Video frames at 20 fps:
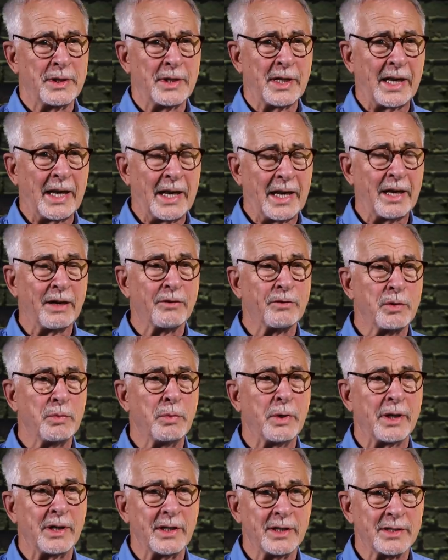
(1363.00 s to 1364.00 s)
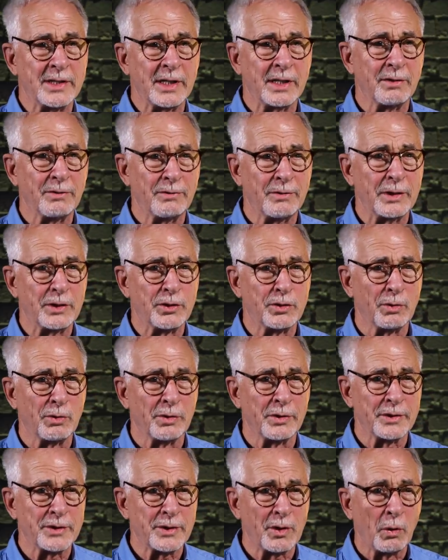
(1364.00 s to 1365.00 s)
and then everybody is individual,
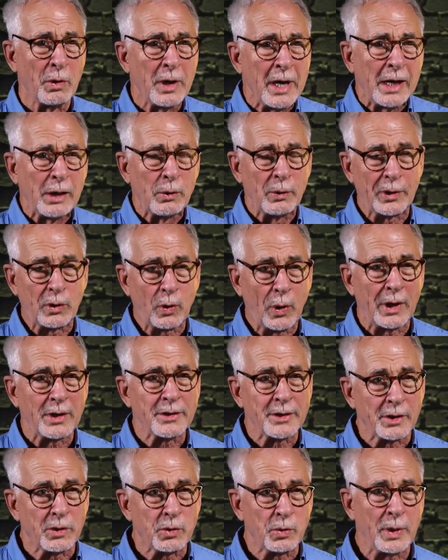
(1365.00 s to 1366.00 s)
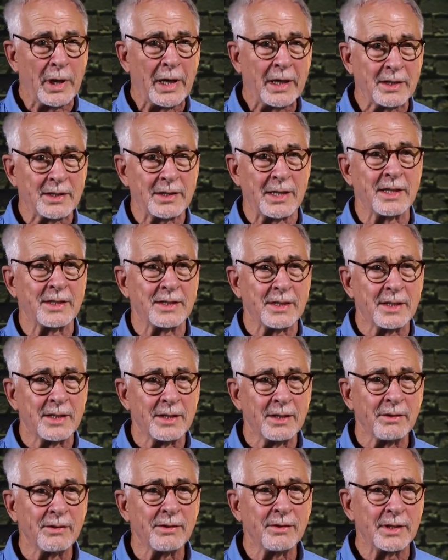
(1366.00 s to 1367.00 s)
and so requires a great
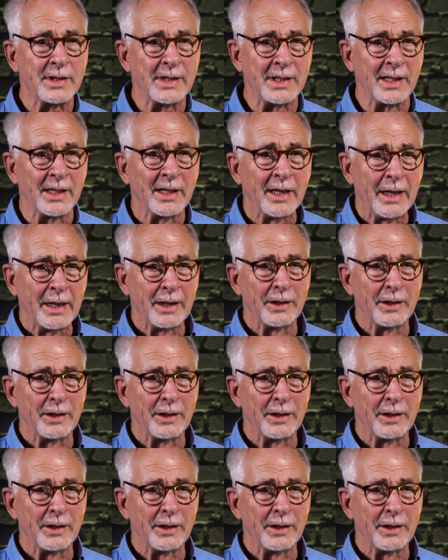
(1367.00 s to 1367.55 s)
sensitivity